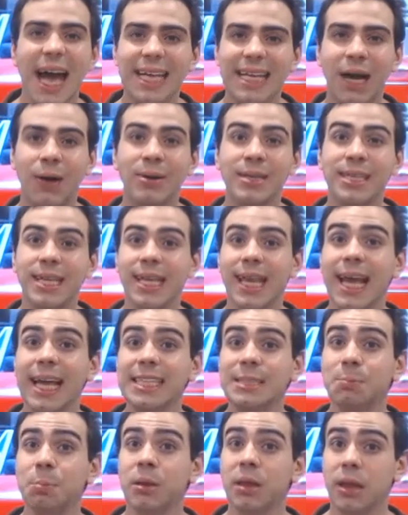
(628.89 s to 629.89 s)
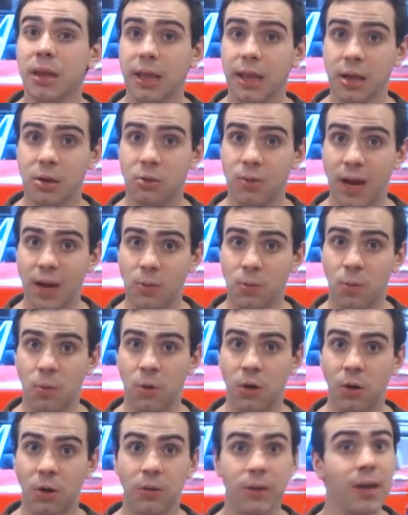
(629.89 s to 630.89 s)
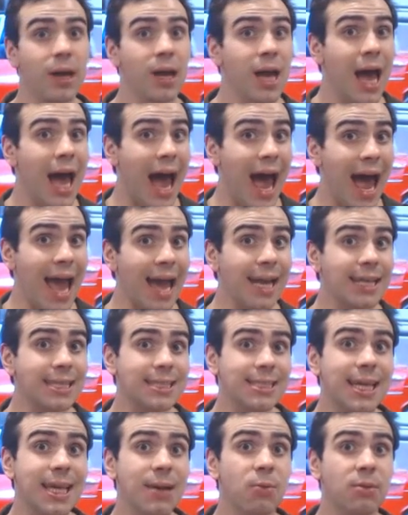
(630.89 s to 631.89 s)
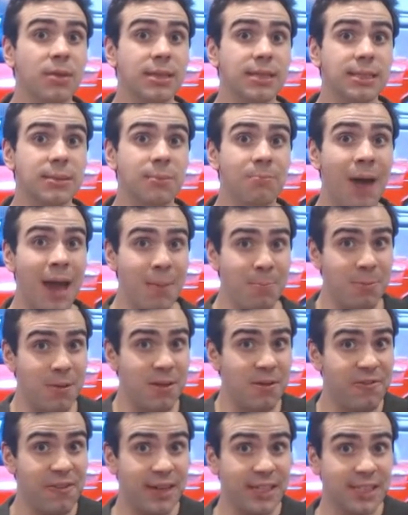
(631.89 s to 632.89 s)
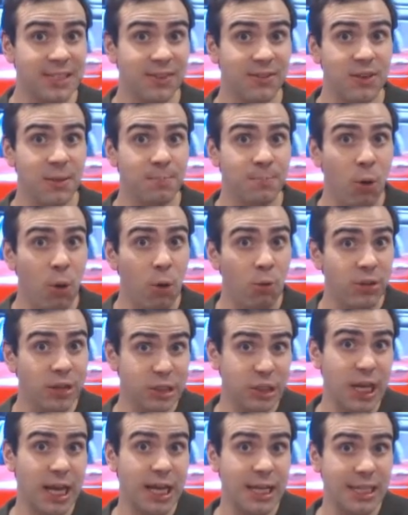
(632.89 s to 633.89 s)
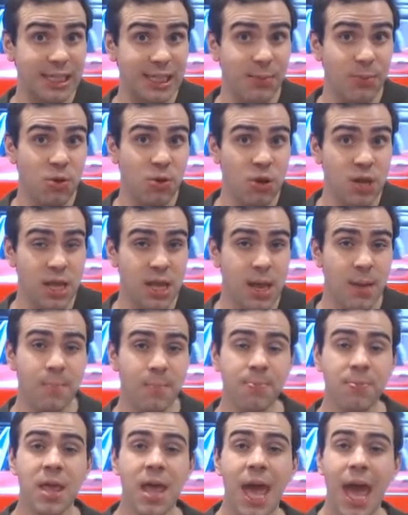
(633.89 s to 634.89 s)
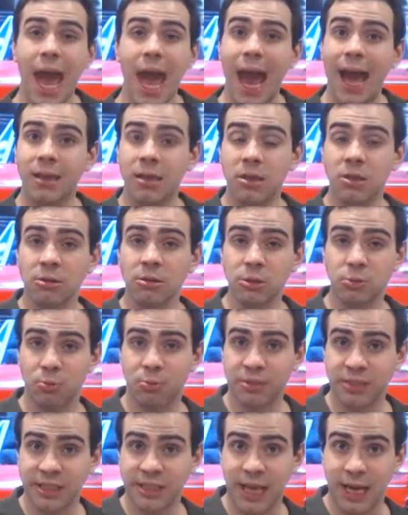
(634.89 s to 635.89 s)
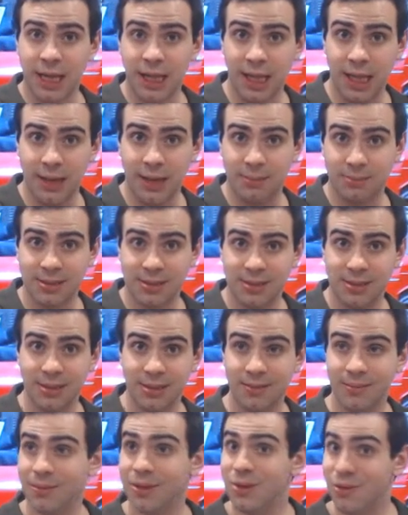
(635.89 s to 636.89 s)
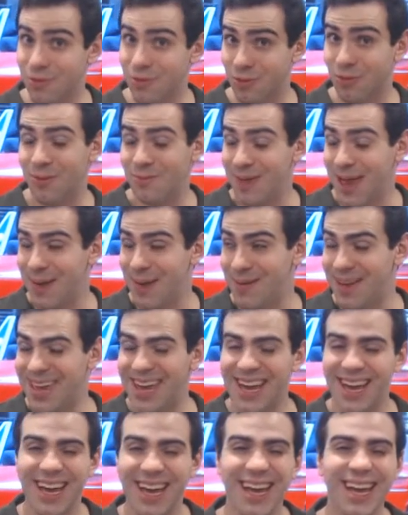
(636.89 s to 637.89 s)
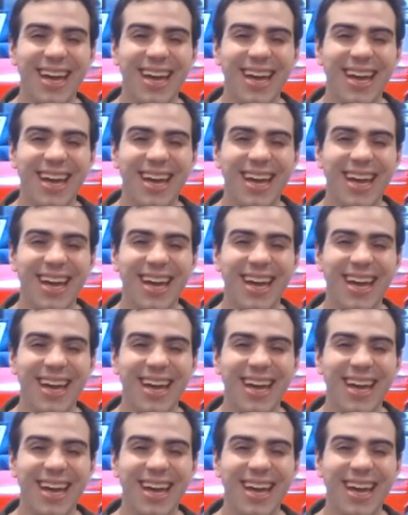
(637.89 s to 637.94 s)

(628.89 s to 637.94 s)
Now, in today's politically correct world, I could see where this might be offensive to both the Chinese community and to those with prosthetic limbs. 2-for-1, baby.